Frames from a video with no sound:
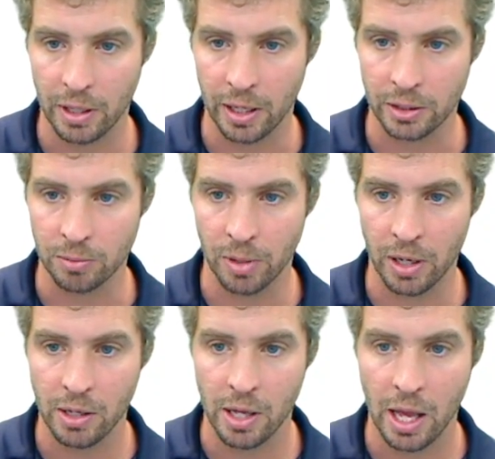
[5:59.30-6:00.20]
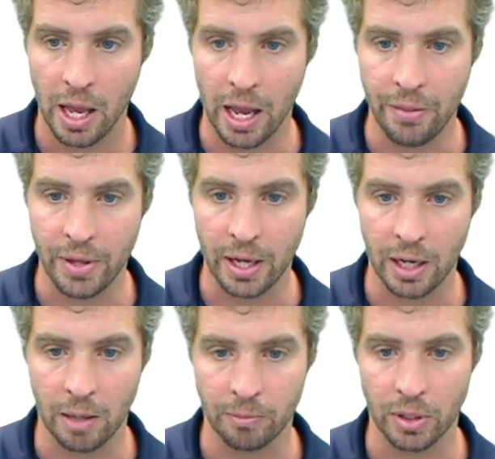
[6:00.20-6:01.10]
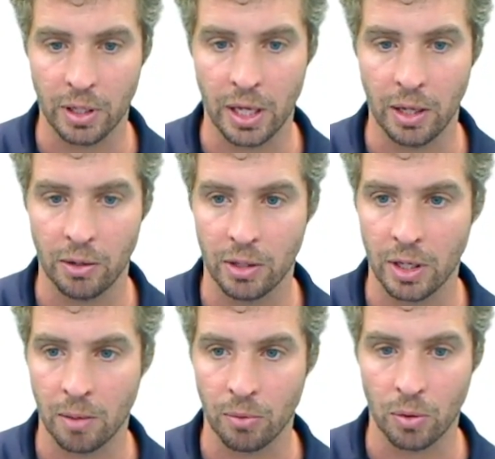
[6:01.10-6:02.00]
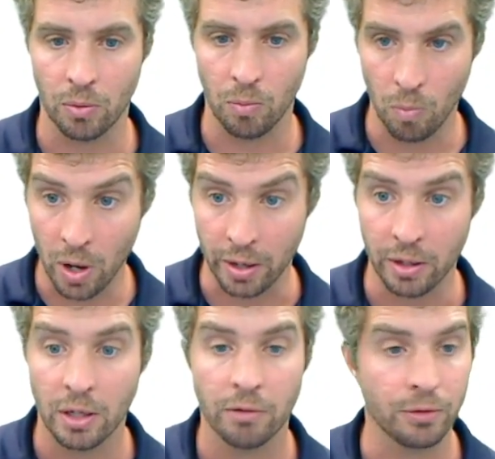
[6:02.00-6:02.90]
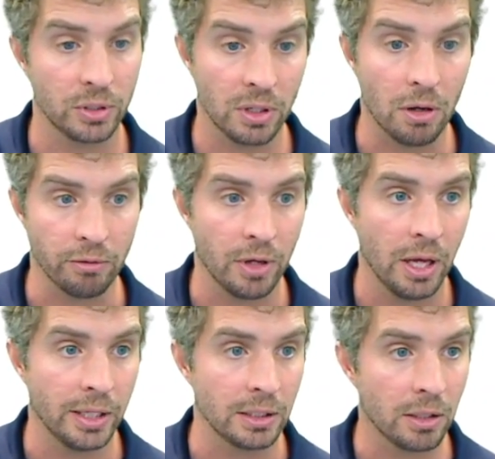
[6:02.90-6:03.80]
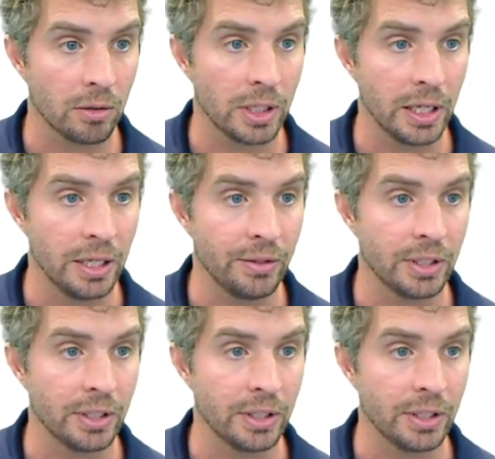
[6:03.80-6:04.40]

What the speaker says: algebra, and then I'm going to hit the number 1 for solve. It's literally in the